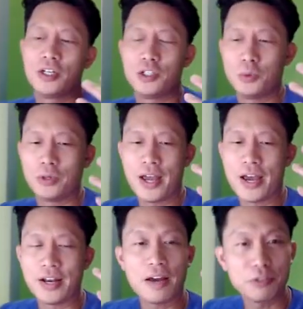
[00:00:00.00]
Do you want to
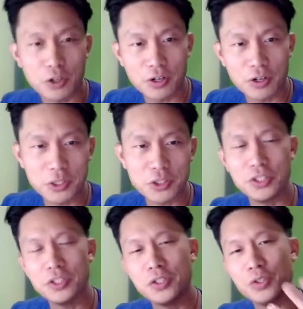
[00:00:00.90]
add avatar
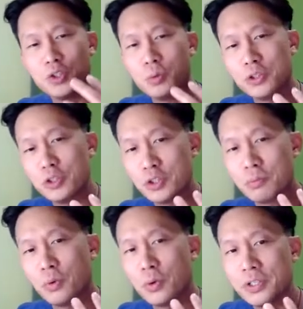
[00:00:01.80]
images? Do you want to
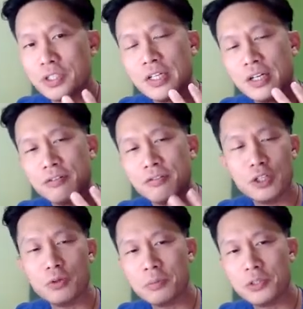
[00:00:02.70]
support
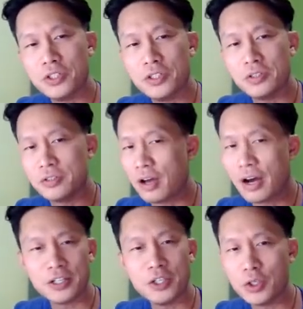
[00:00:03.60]
video images,
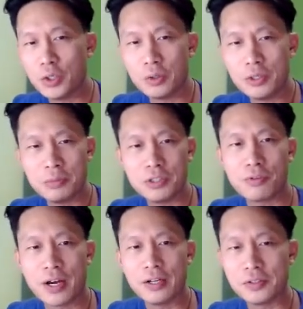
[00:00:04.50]
audio, image
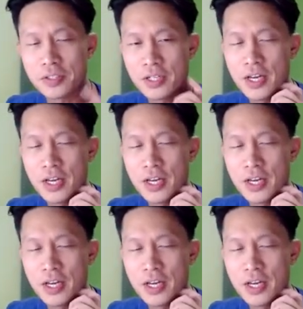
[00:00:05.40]
files,